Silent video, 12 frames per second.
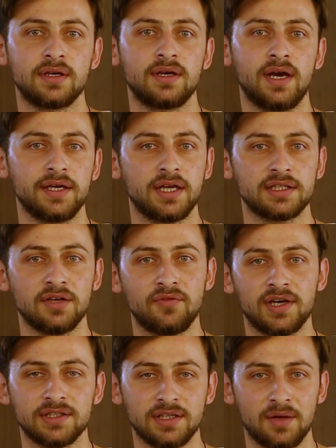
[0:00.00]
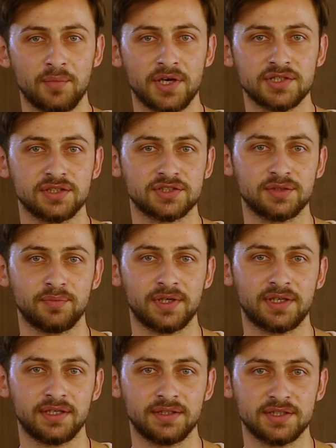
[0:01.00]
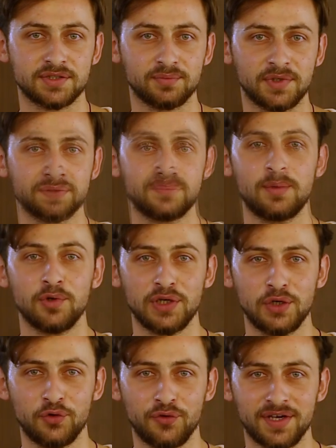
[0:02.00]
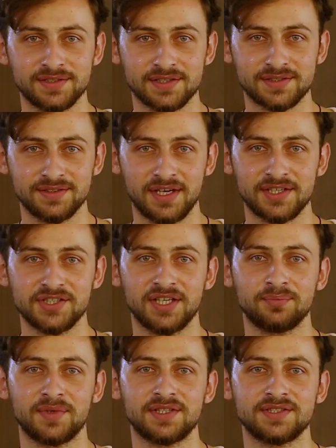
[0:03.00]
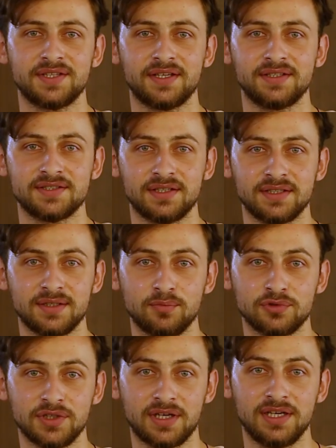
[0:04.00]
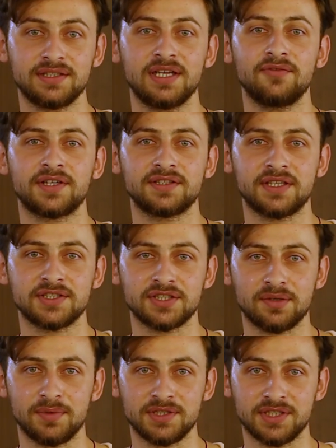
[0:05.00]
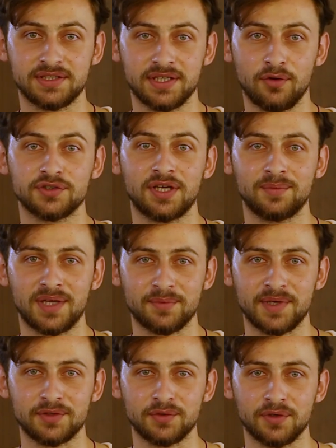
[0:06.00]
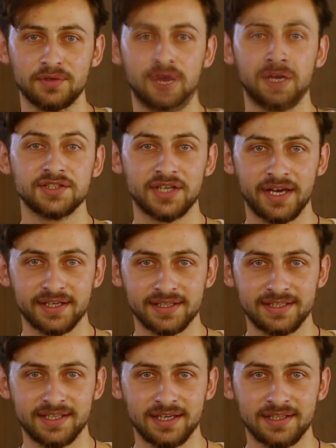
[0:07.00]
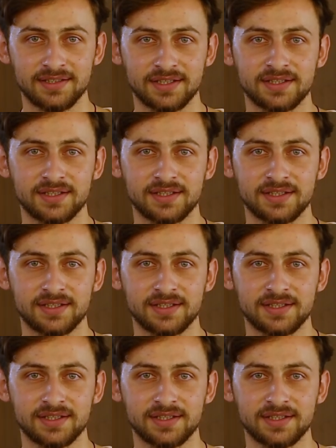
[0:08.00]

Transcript: Students who will choose Pamukkale will have an environment where they can have fun. In addition, there are activities